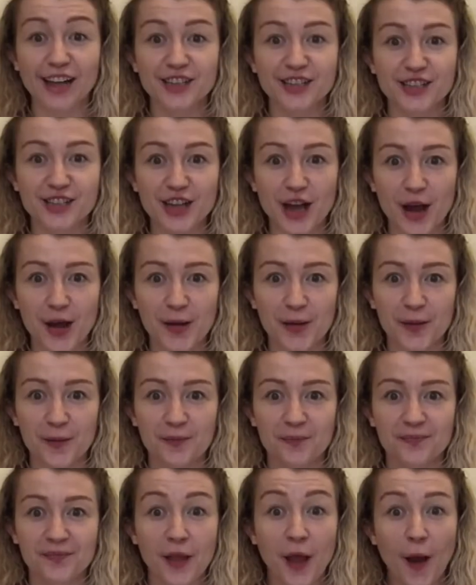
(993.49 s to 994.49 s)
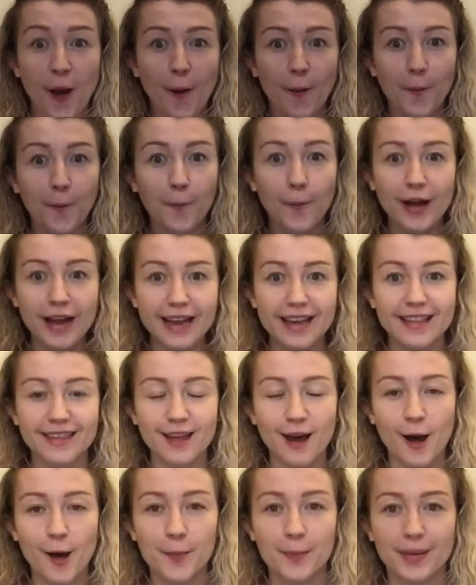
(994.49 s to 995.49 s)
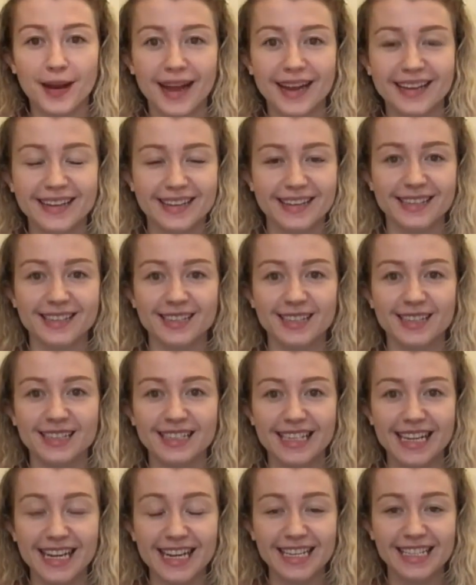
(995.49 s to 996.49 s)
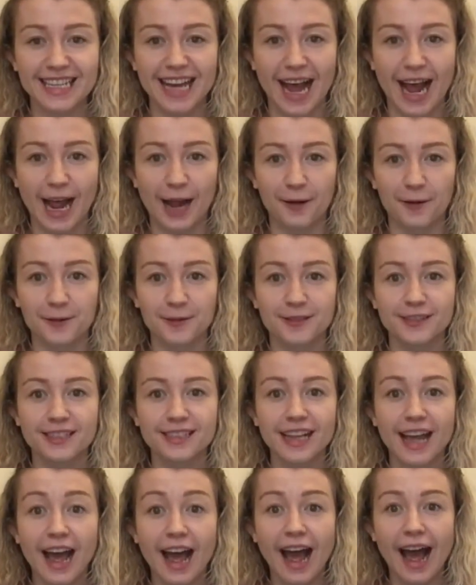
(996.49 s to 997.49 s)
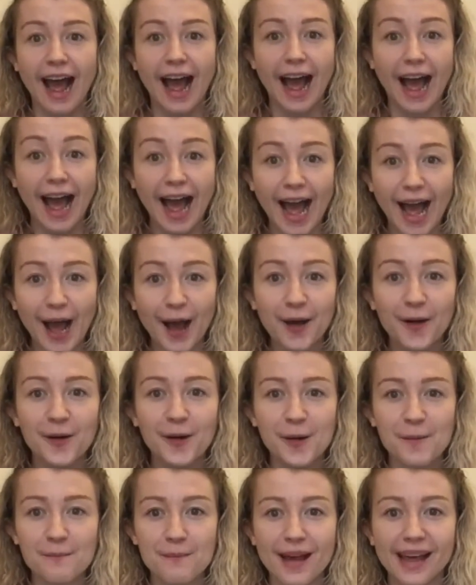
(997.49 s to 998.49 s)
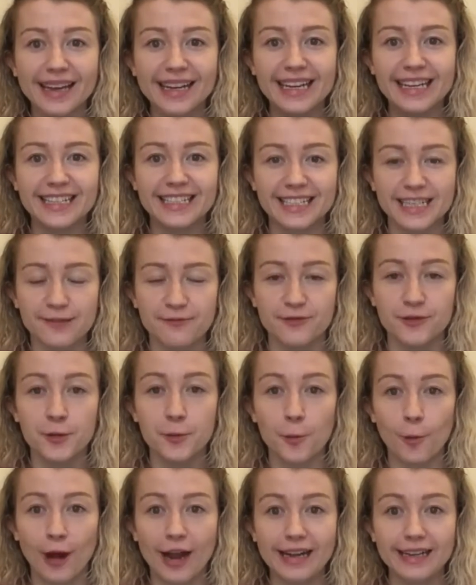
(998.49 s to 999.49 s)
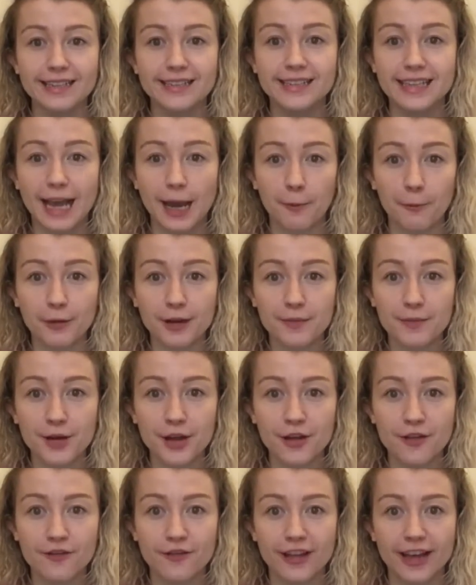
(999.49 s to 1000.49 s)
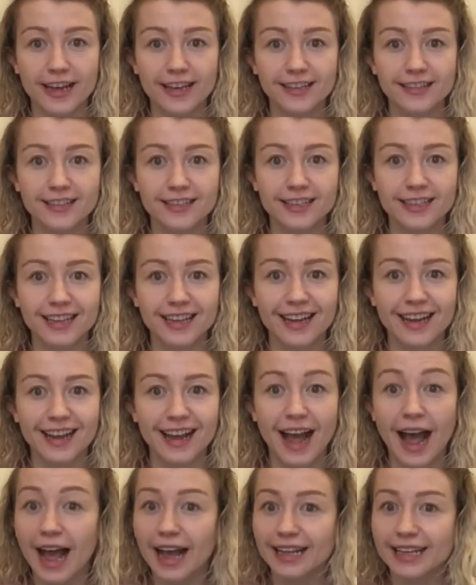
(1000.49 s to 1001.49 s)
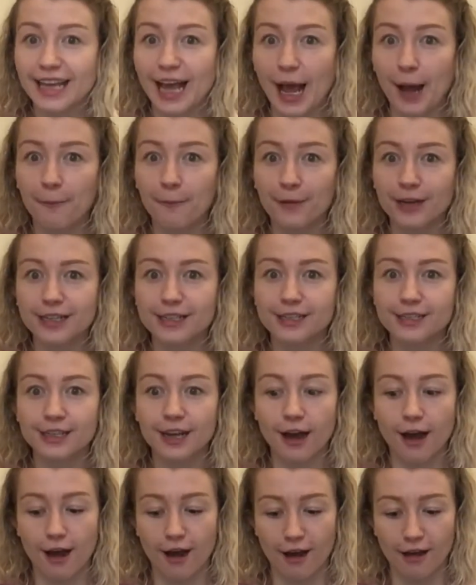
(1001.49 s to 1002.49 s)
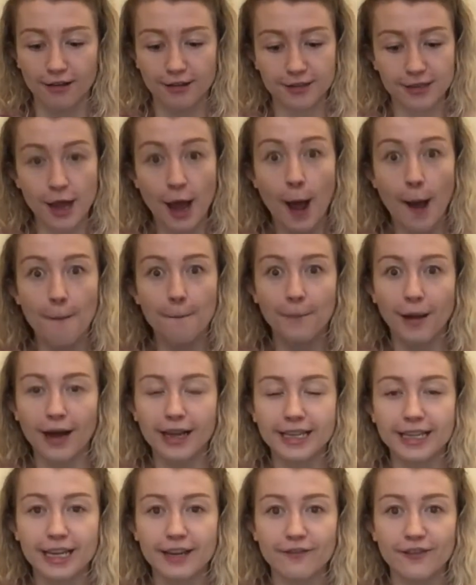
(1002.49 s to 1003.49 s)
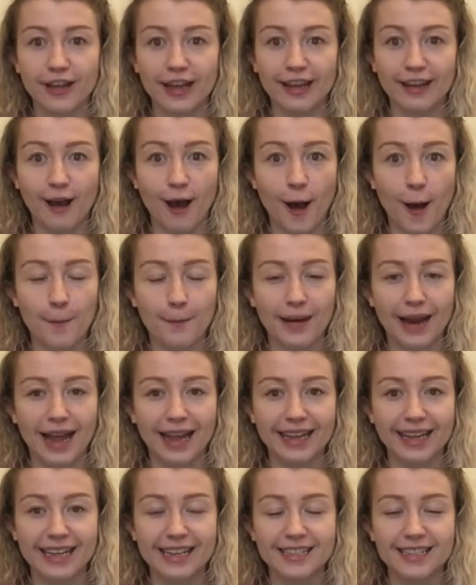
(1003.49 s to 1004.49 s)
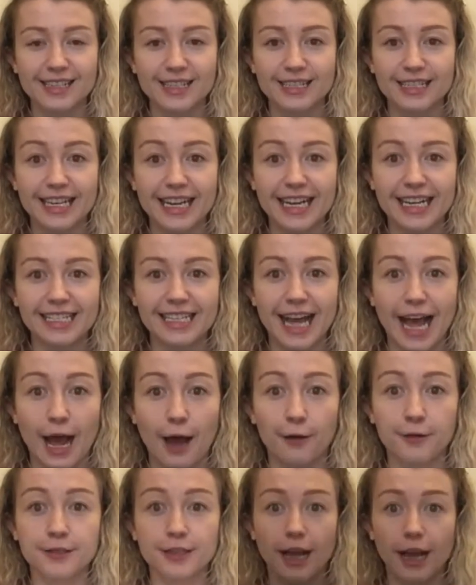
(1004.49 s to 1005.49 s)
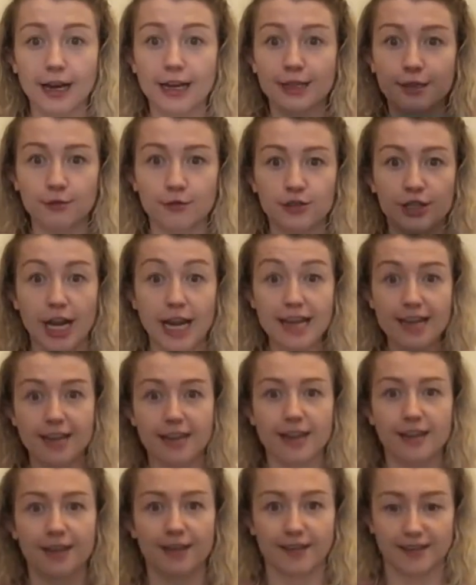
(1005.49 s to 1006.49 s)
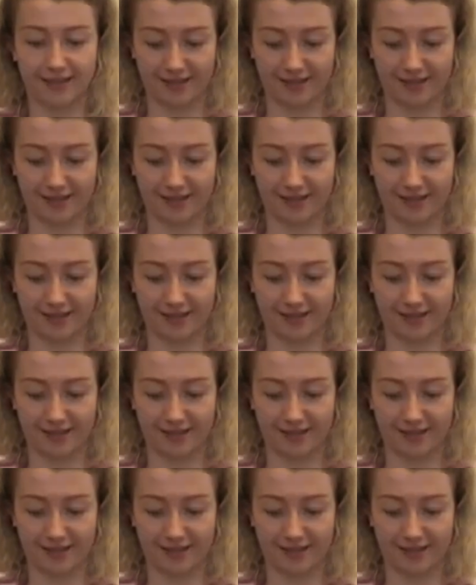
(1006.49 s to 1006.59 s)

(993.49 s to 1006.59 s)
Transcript: So, with our blankets and tea towels, how many different ways can we move it? Can we start by giving our blankets and tea towels a little shake?